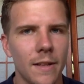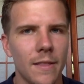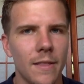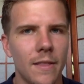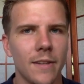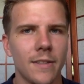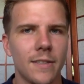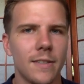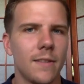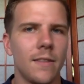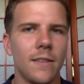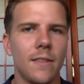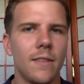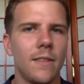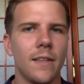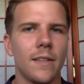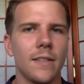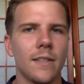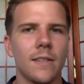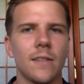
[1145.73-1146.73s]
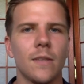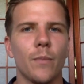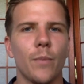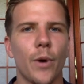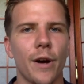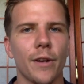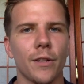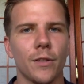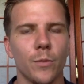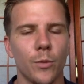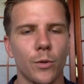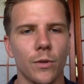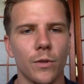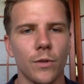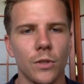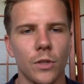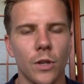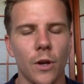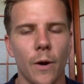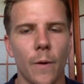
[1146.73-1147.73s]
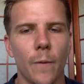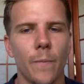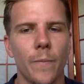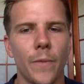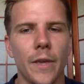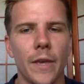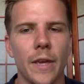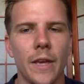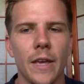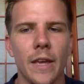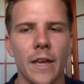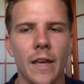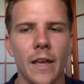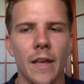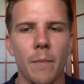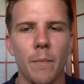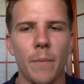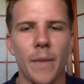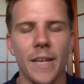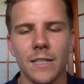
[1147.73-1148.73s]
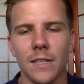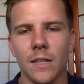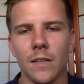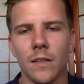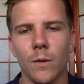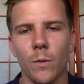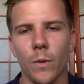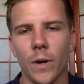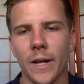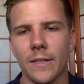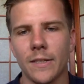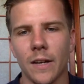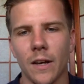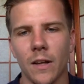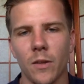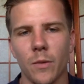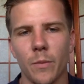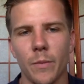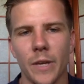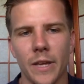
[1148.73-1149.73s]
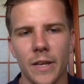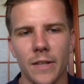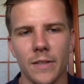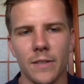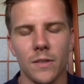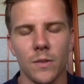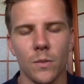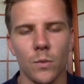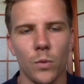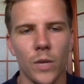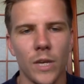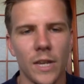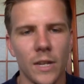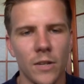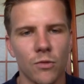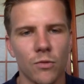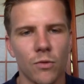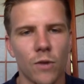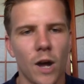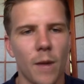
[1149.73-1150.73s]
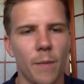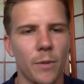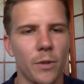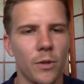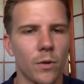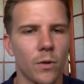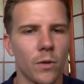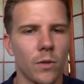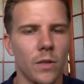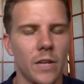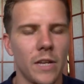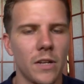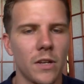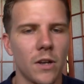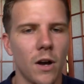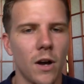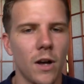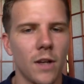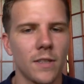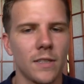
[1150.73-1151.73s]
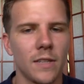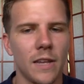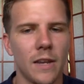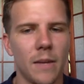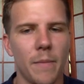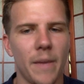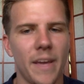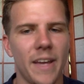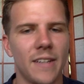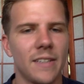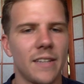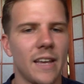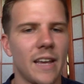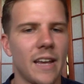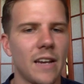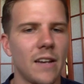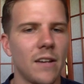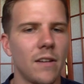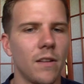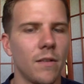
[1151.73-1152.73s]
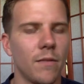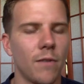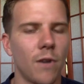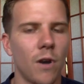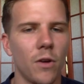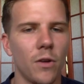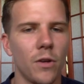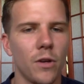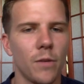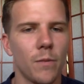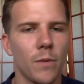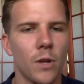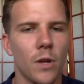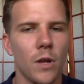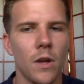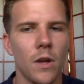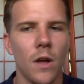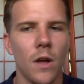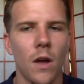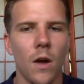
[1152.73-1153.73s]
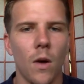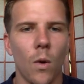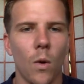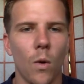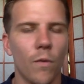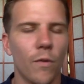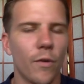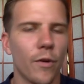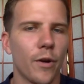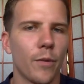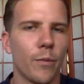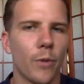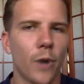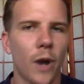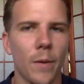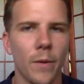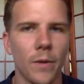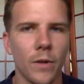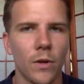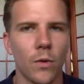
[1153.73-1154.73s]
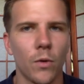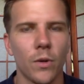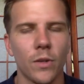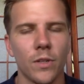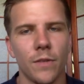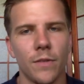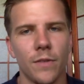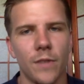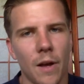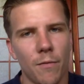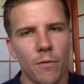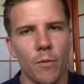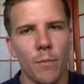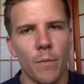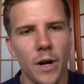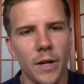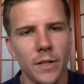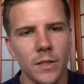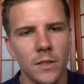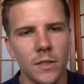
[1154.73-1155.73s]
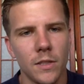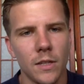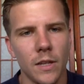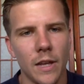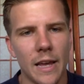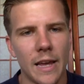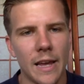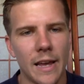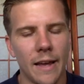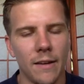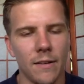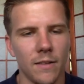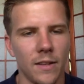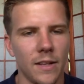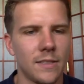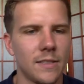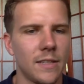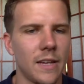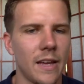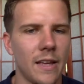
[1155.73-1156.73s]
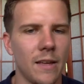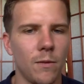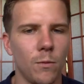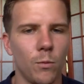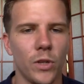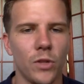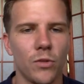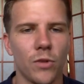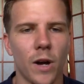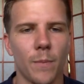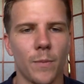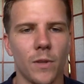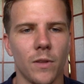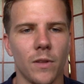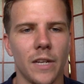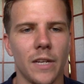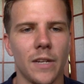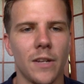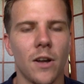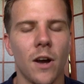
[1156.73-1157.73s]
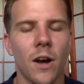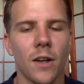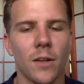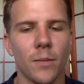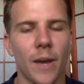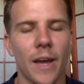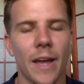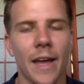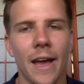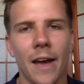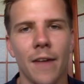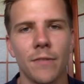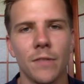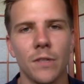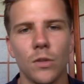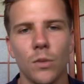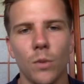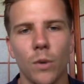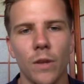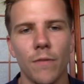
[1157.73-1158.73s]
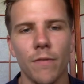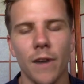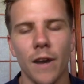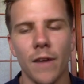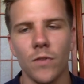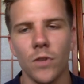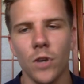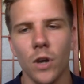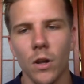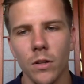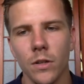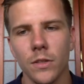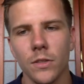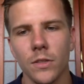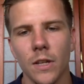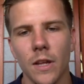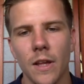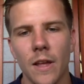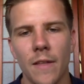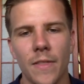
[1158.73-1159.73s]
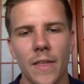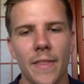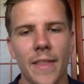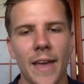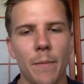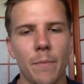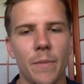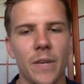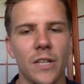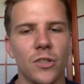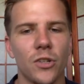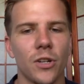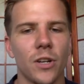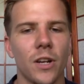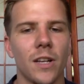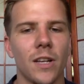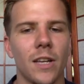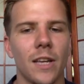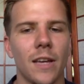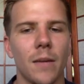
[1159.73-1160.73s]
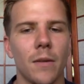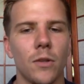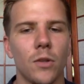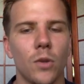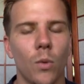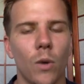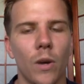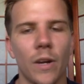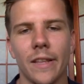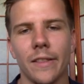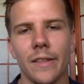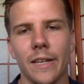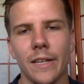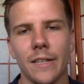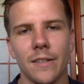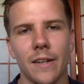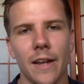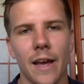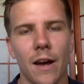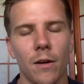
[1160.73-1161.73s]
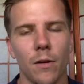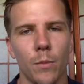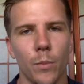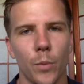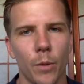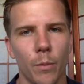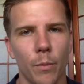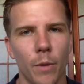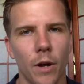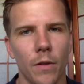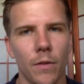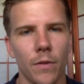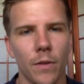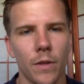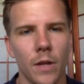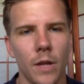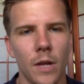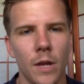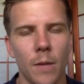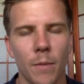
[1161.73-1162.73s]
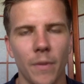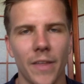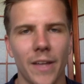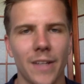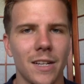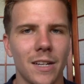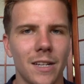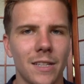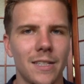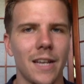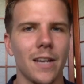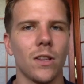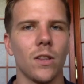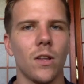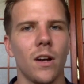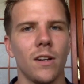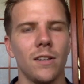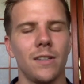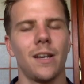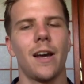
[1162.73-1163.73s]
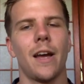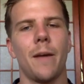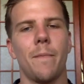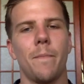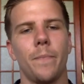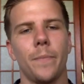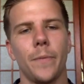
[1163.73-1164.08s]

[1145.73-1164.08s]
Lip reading: This is impossible. So basically what I tell them is we can drop your lead cost and maintain the volume over probably the course of several months. And let's say we drop the lead cost by half to $25, then that means you're going to get 20 leads now per month. But that's going to take a long time.